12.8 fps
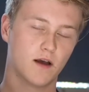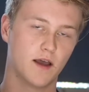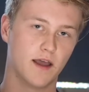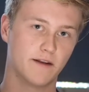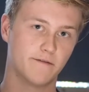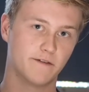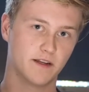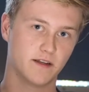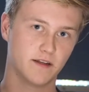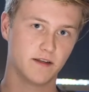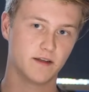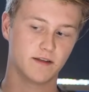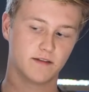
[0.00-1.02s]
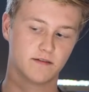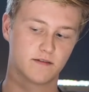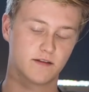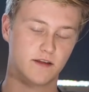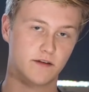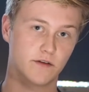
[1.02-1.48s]
and Affinity
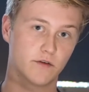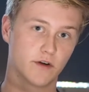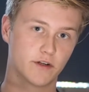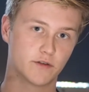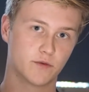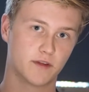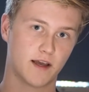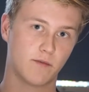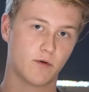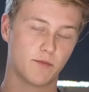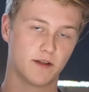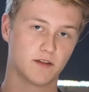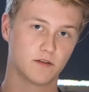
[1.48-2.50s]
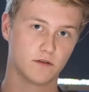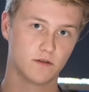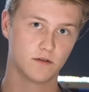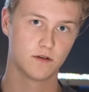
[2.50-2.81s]
is the integration with the Apple Pencil.